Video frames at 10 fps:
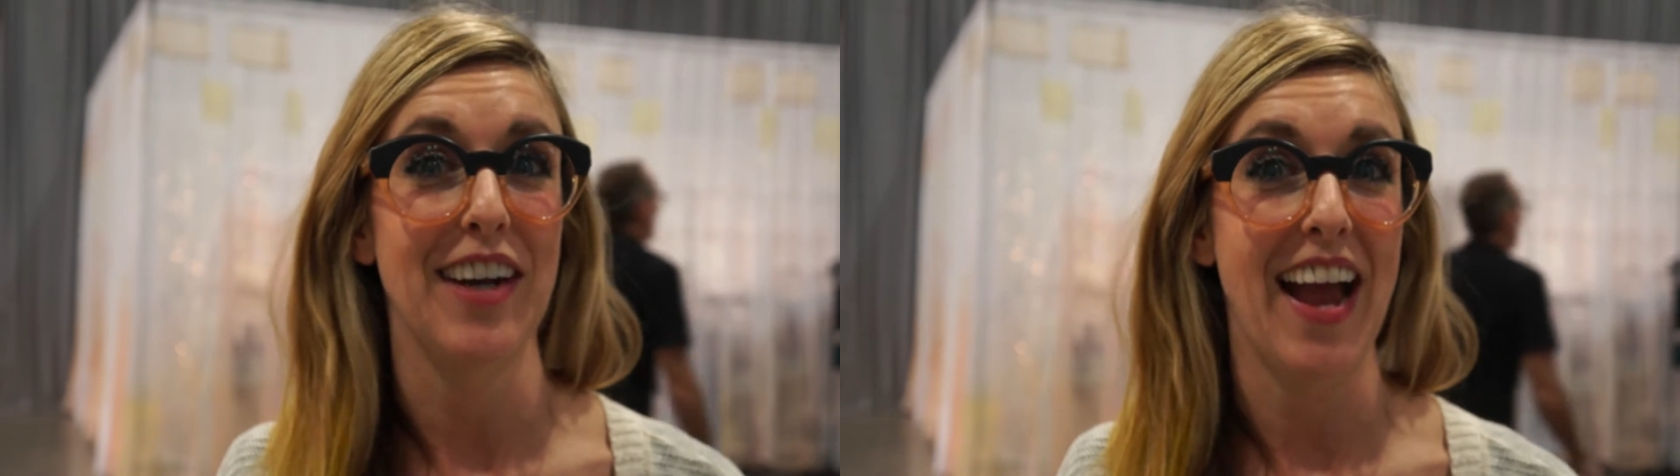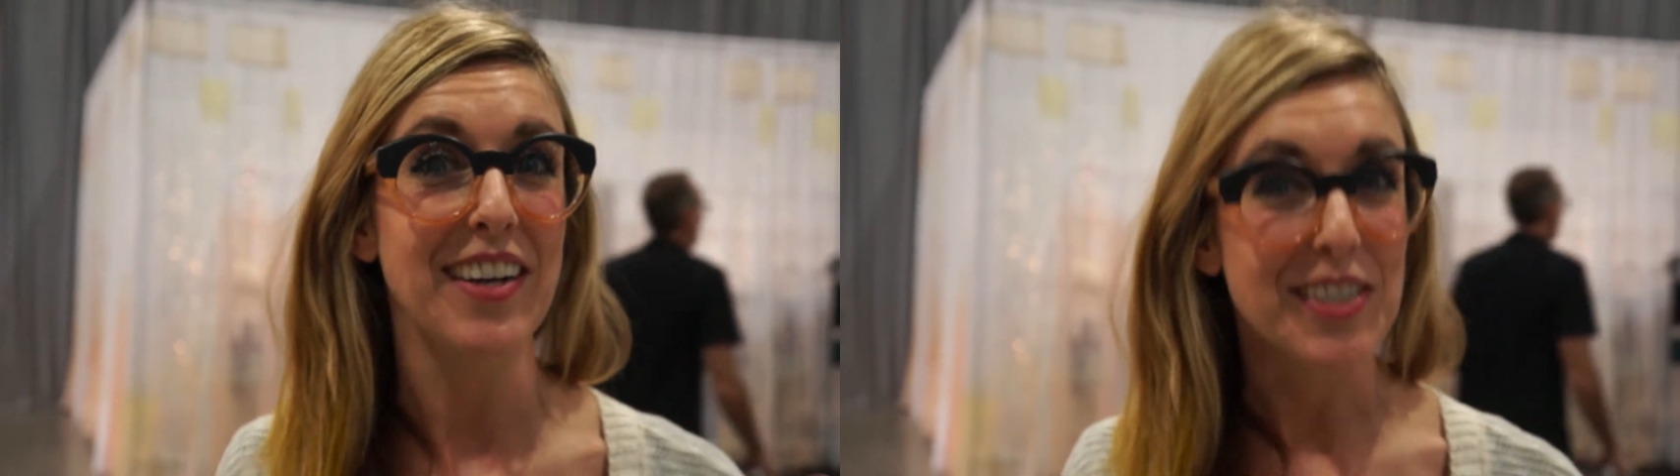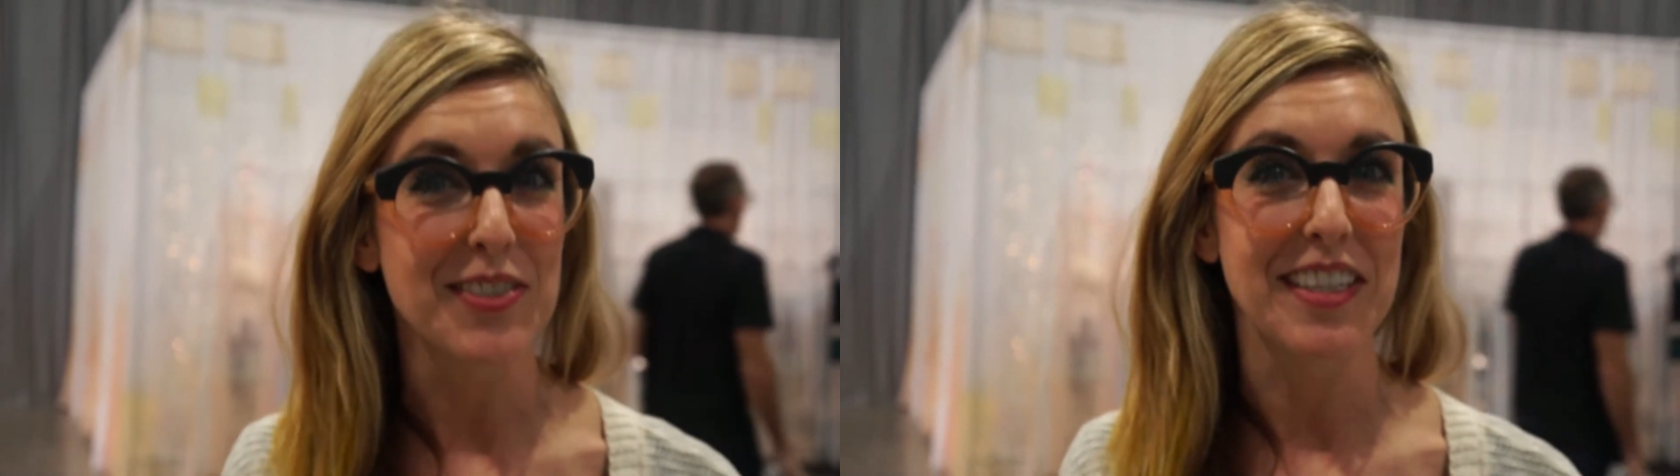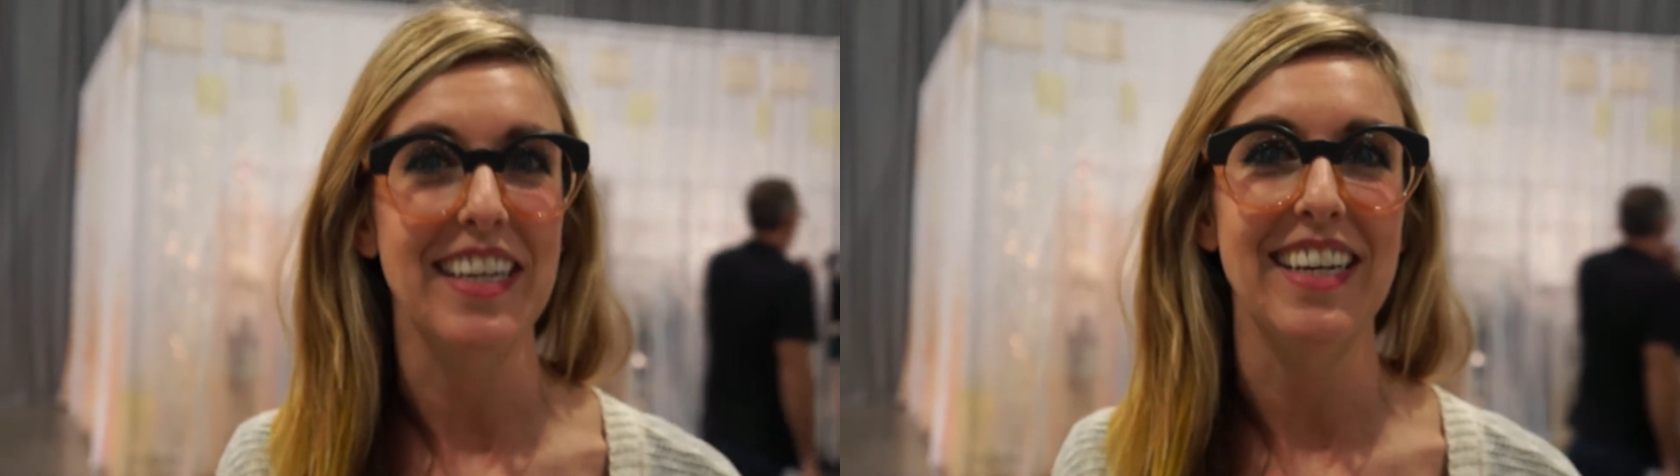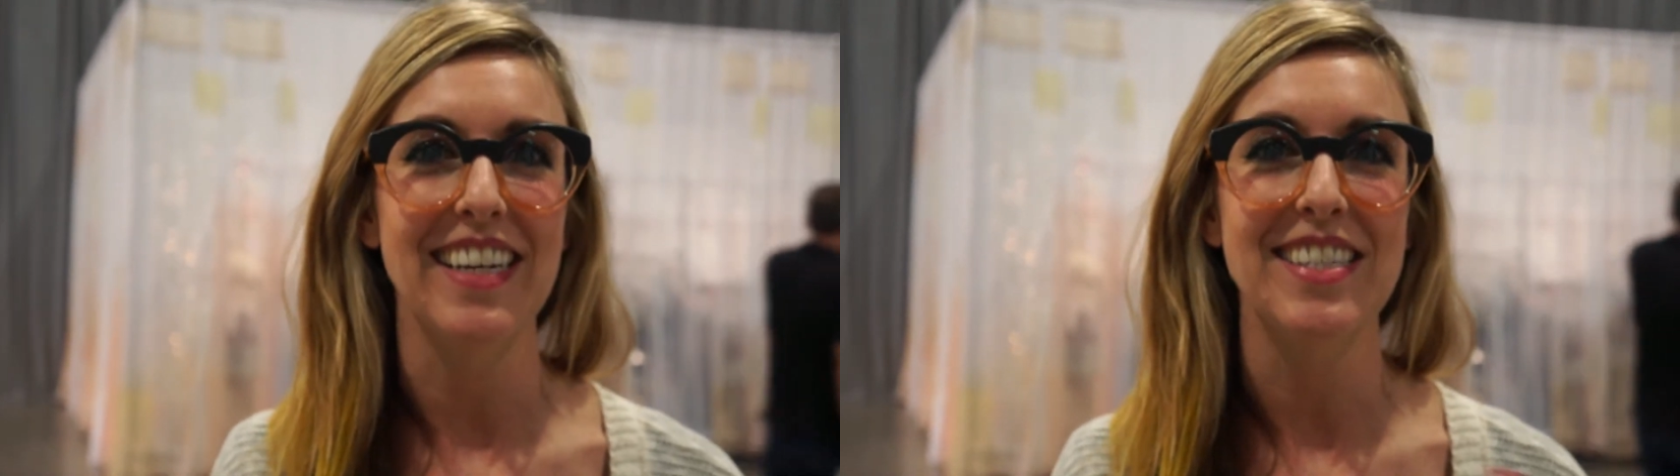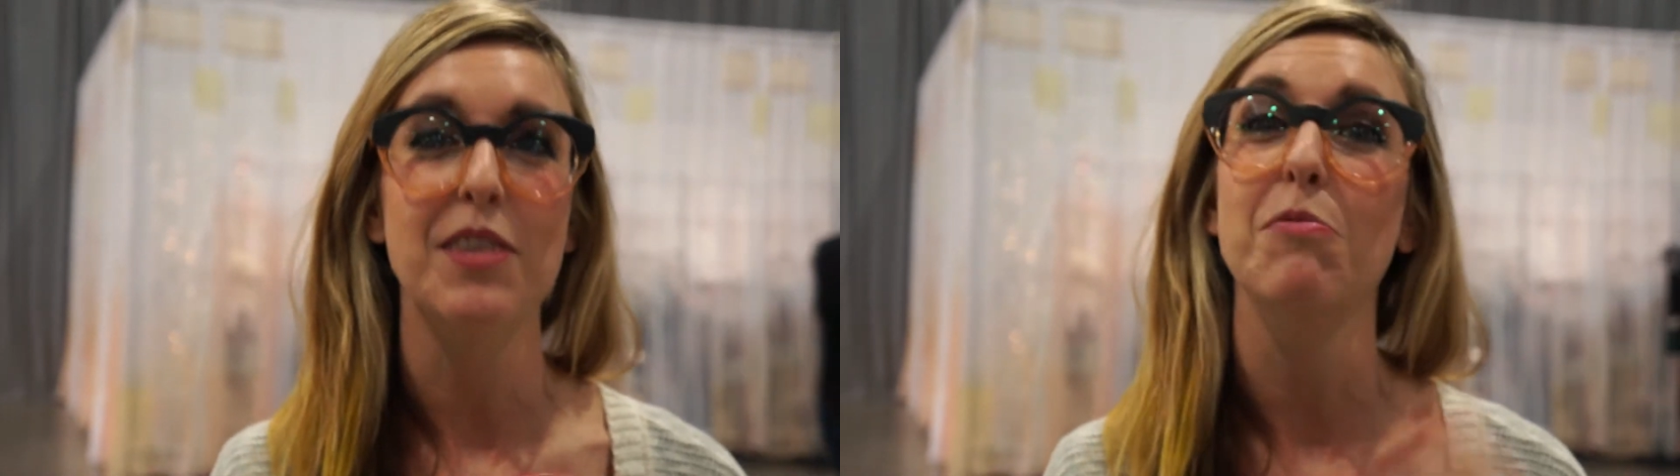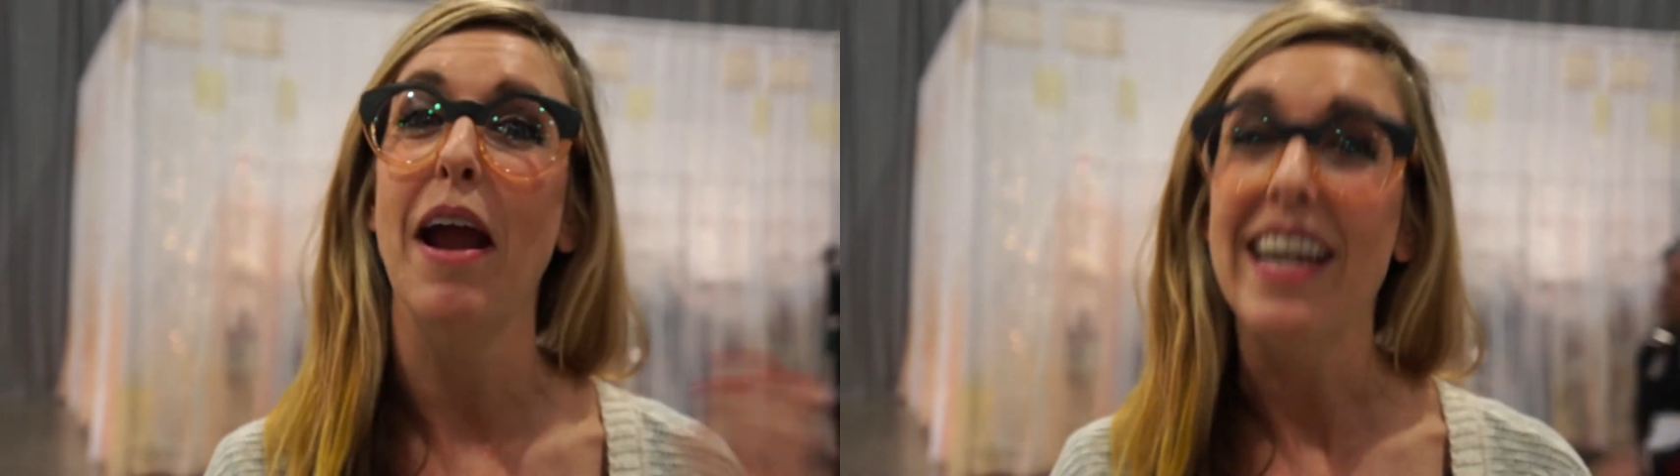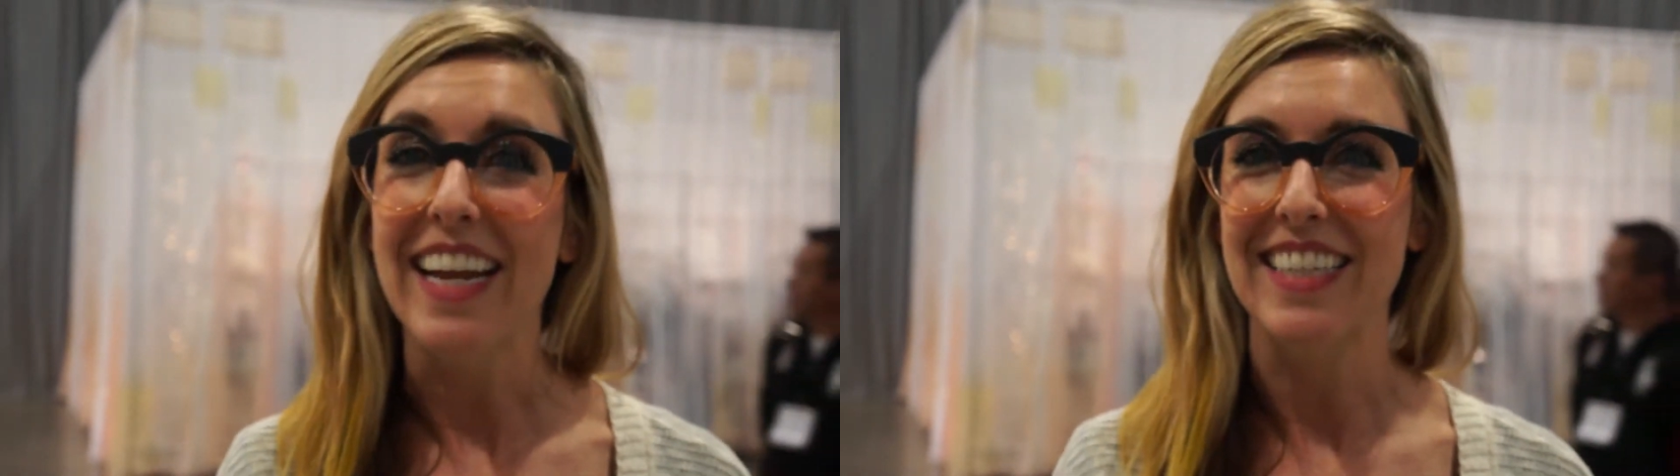actually is the
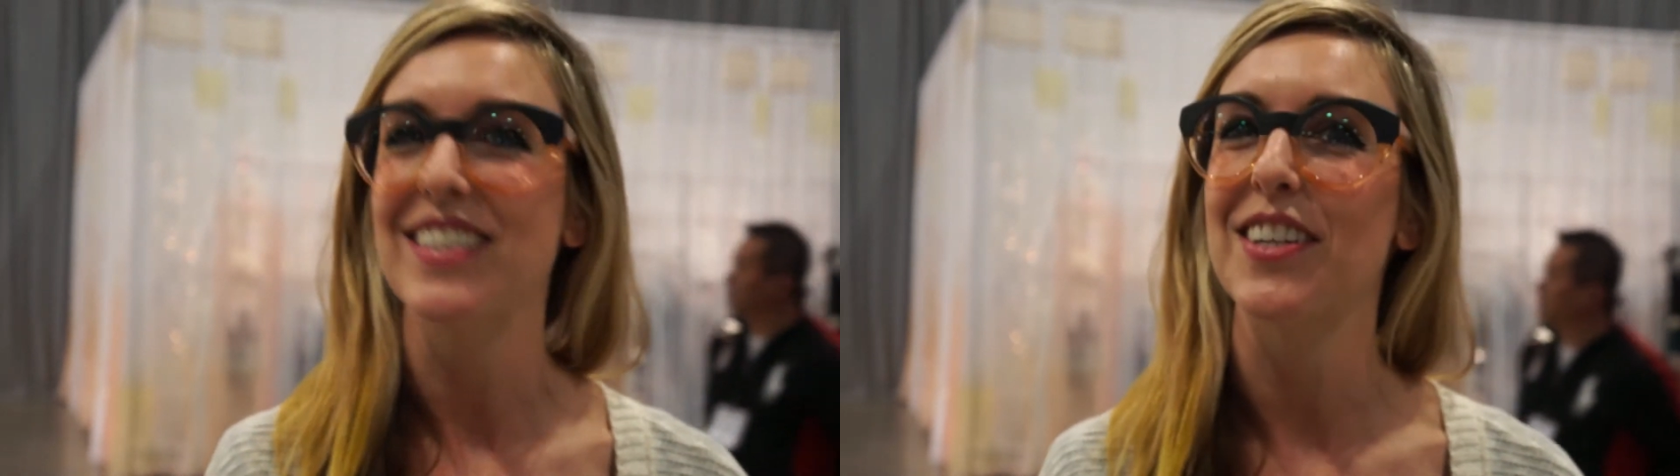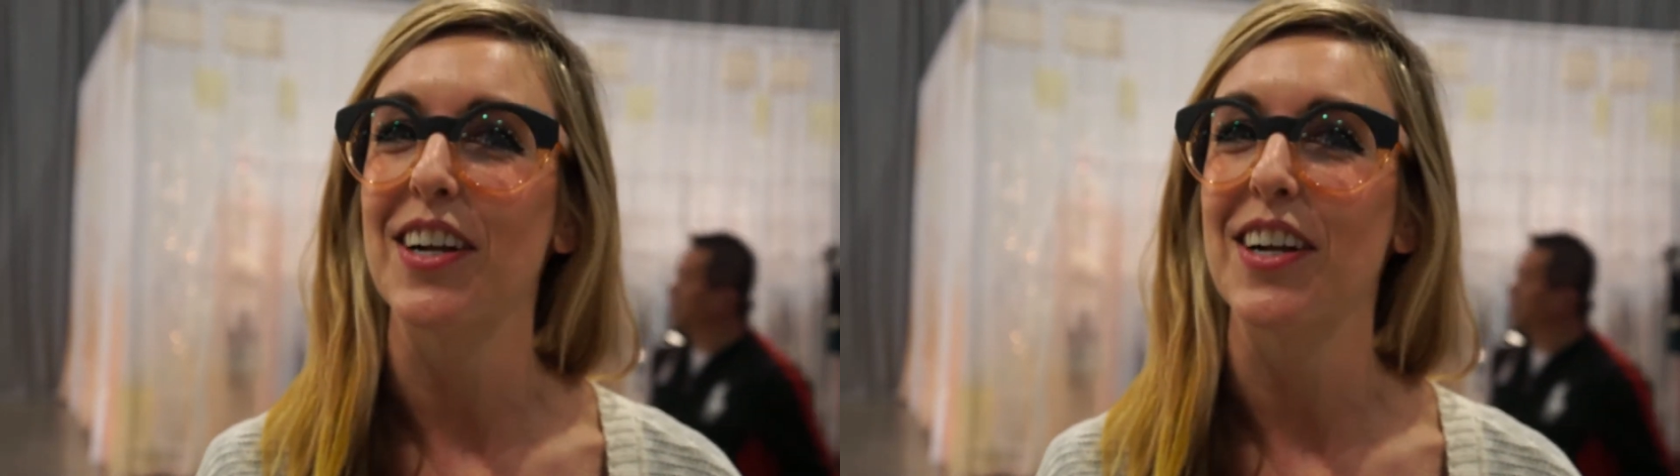right answer,